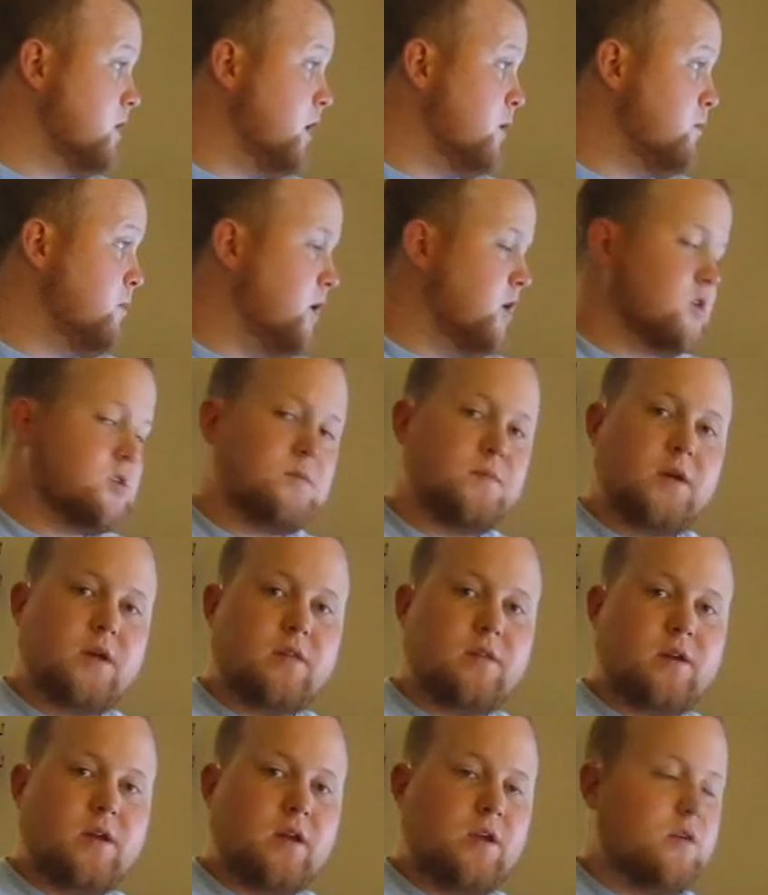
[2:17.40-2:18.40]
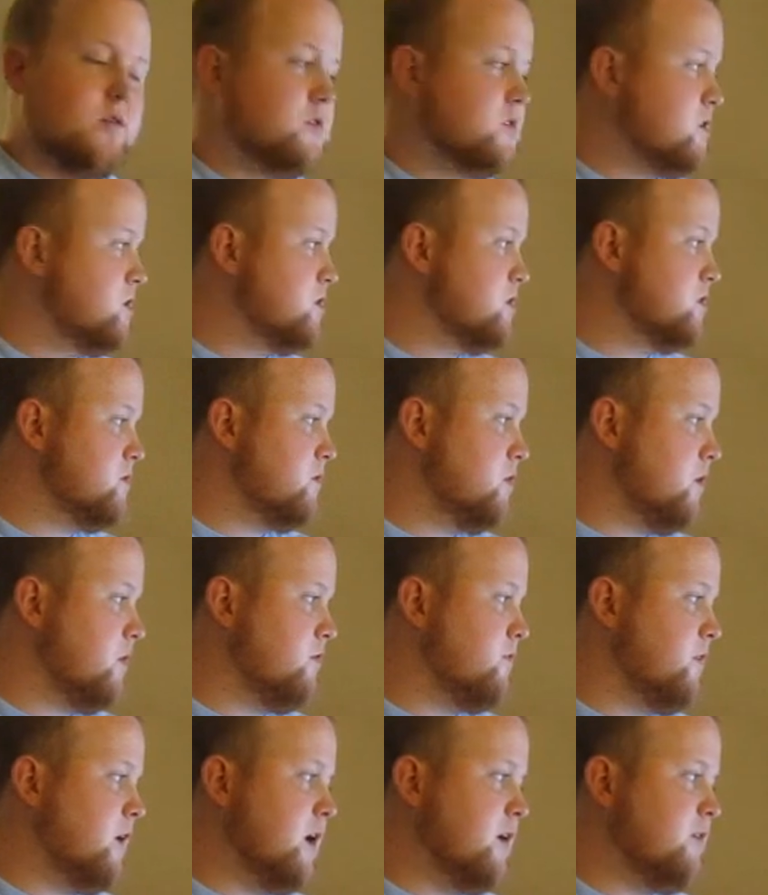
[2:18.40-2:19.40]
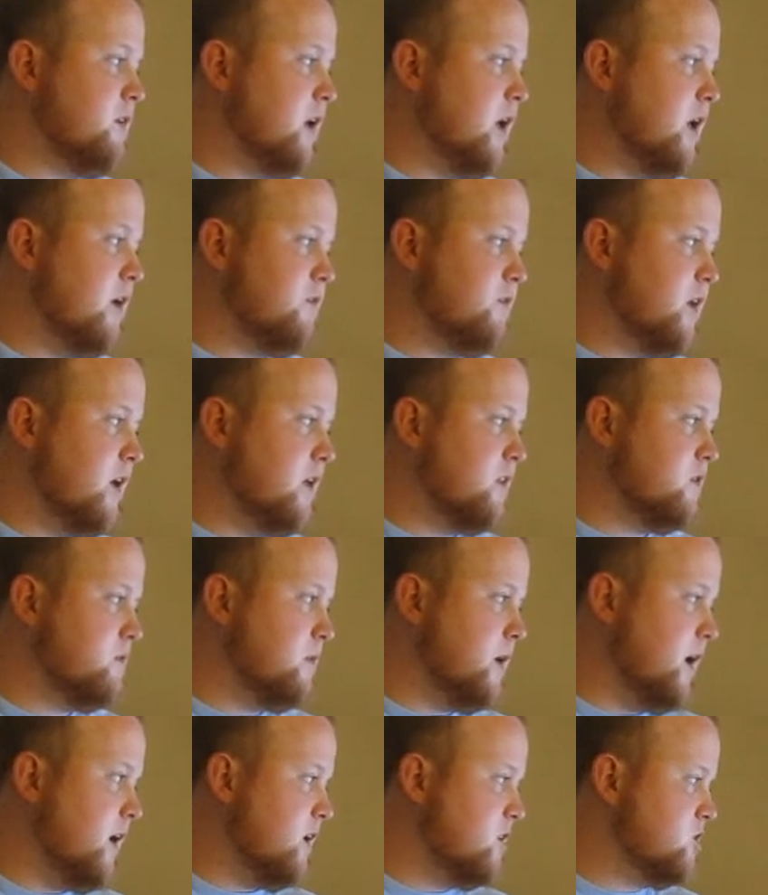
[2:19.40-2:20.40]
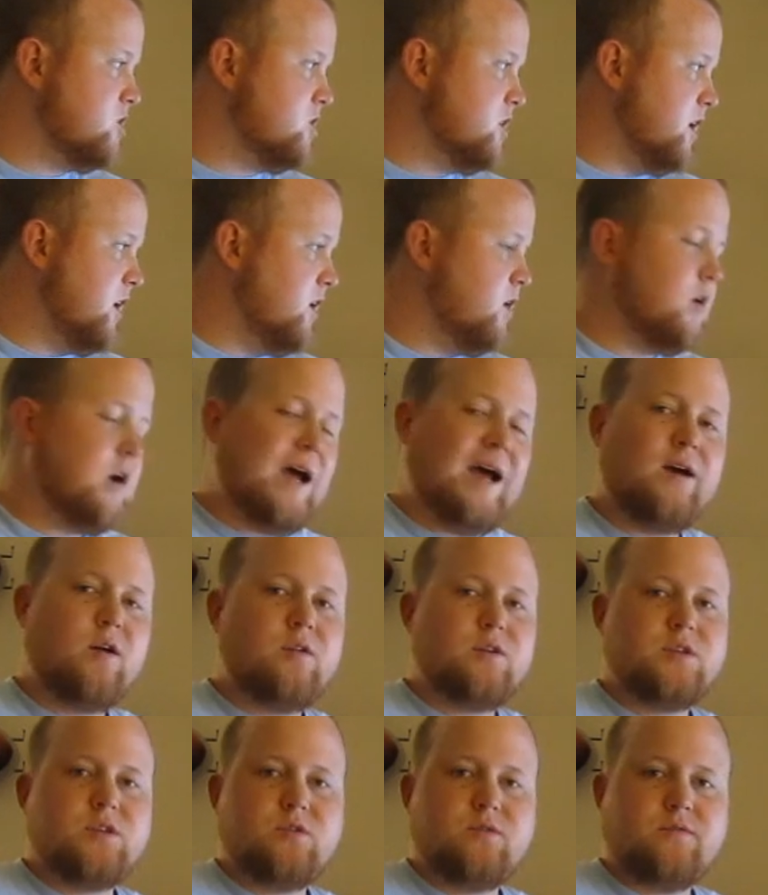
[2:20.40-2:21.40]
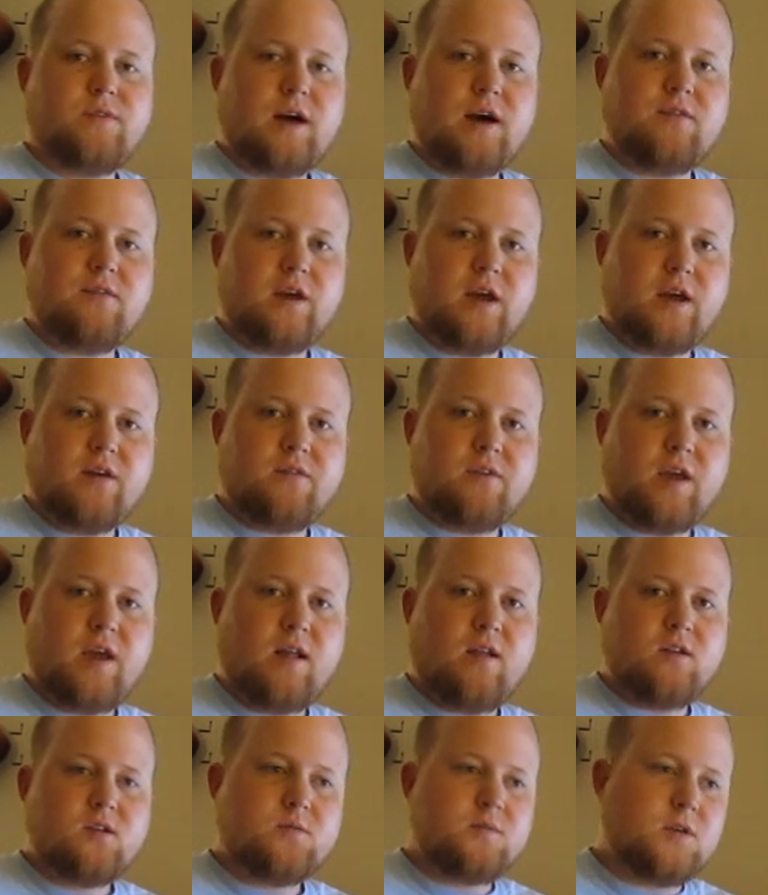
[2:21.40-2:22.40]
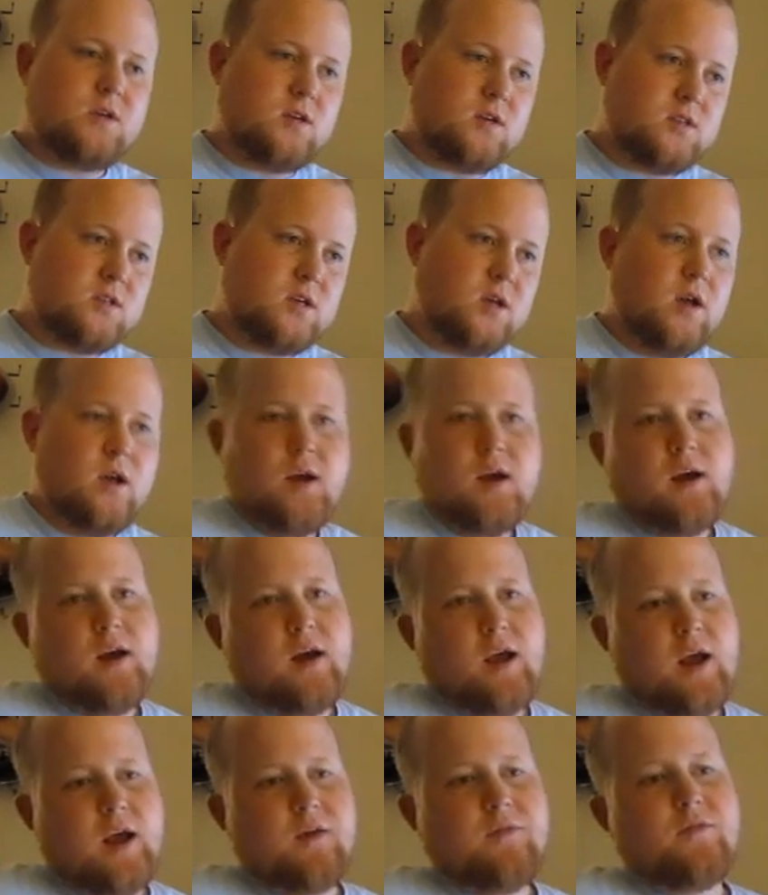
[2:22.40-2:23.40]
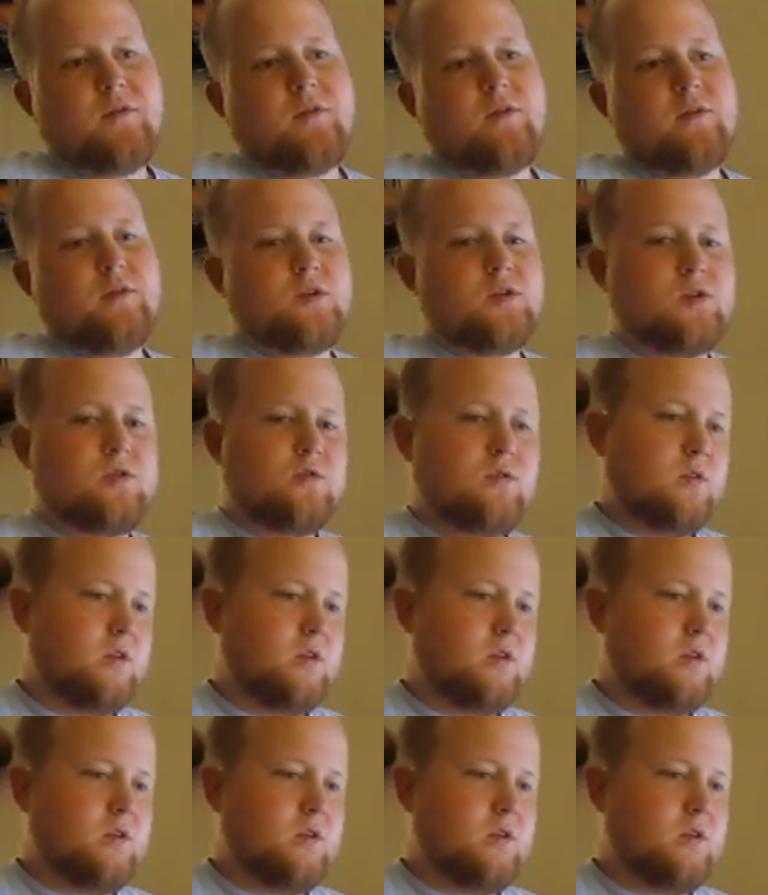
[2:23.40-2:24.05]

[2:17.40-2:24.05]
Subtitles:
Beersmith I use. This is for a 5.5 gallon batch. I always do 5.5 gallons because after